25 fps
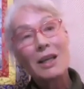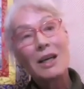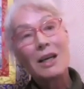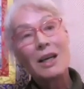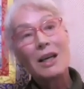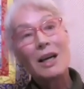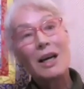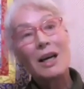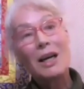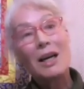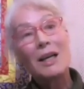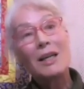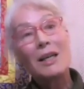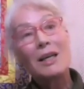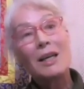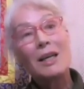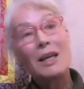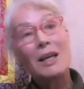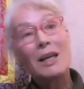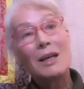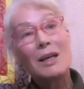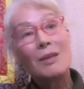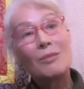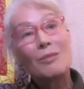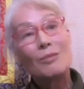And
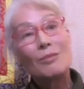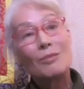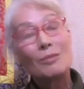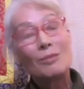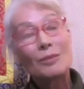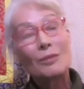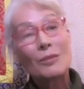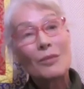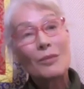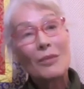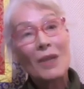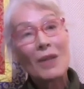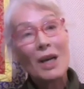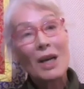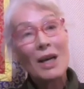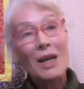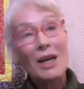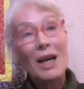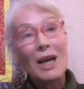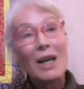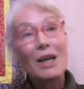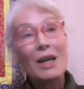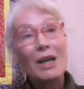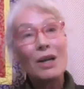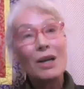
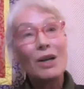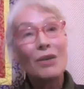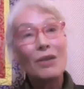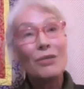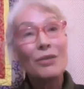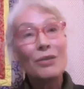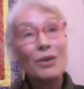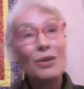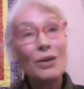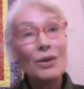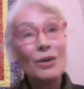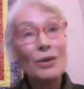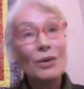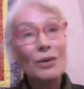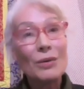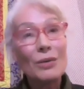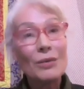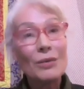I love you,